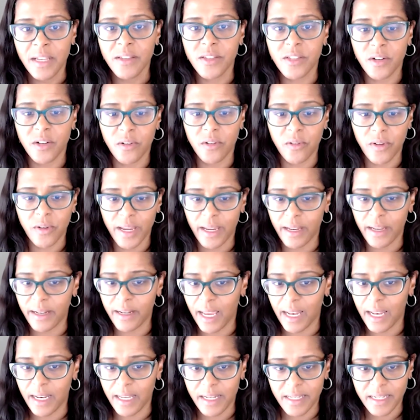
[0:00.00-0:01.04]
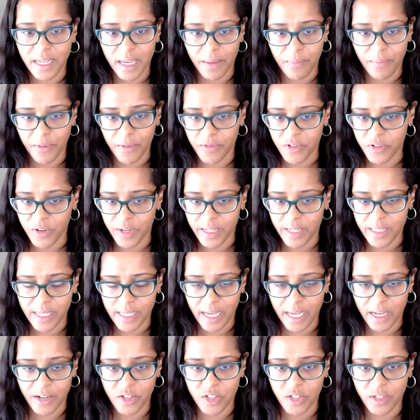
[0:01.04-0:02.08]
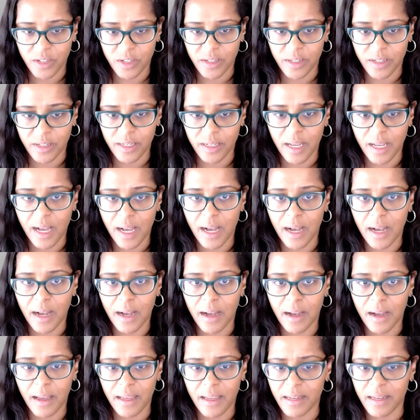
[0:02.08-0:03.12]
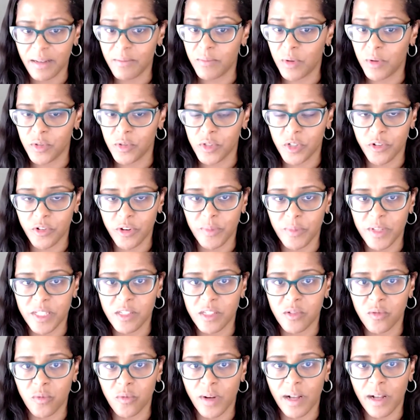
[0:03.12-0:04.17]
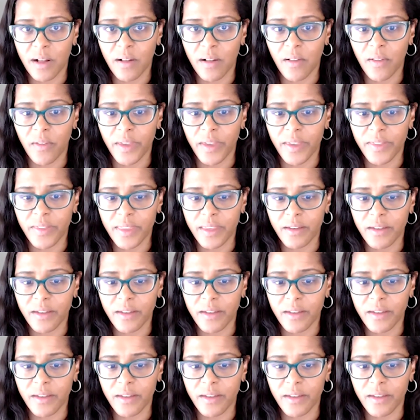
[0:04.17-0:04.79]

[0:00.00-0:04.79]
So in any type of transaction, uh, and in most agreements as well,